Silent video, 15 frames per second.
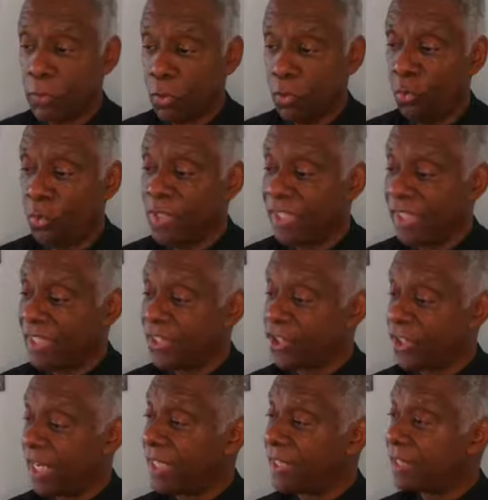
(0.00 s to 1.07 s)
was each
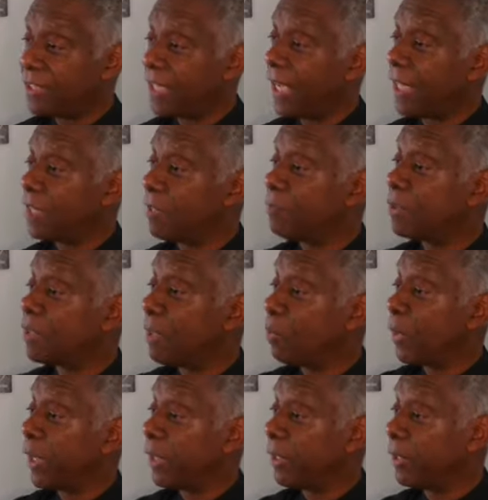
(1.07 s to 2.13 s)
day to take them
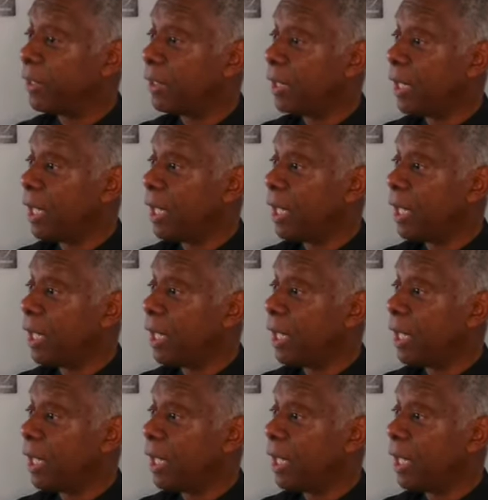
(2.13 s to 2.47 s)
somewhere,